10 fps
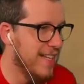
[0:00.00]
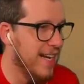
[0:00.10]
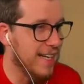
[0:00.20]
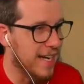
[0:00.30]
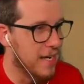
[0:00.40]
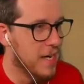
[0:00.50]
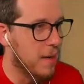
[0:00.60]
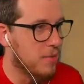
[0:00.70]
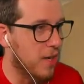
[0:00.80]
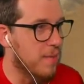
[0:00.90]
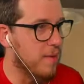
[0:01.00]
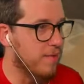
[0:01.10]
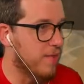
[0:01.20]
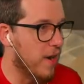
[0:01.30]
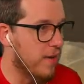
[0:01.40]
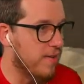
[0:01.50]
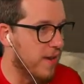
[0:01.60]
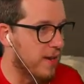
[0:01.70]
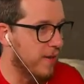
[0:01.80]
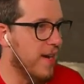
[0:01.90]
Again, I'm trying to be very
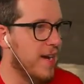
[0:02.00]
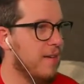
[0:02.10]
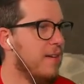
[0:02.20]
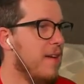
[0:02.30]
vague right now.